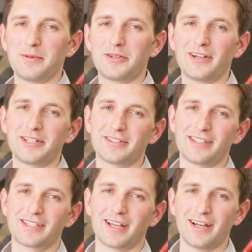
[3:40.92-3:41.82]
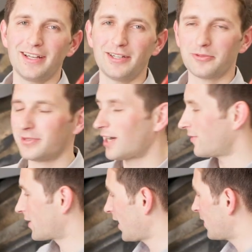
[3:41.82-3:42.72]
coming around to the side, we have
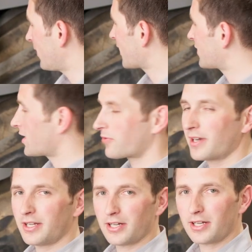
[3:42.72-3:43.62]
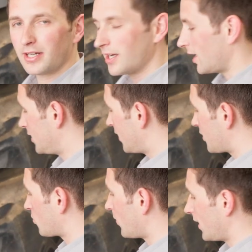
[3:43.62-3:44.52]
our cab access right here, a
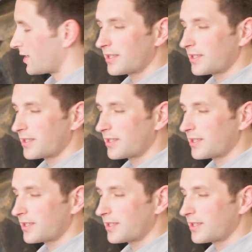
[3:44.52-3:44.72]
nice wide